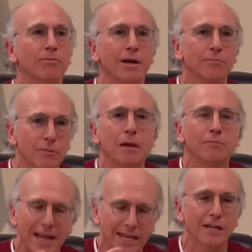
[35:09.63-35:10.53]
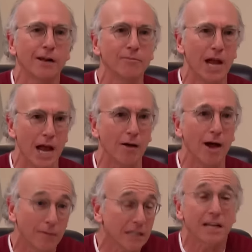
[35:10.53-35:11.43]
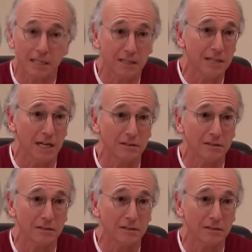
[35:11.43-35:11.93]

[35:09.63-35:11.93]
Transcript: it up now. I want to take the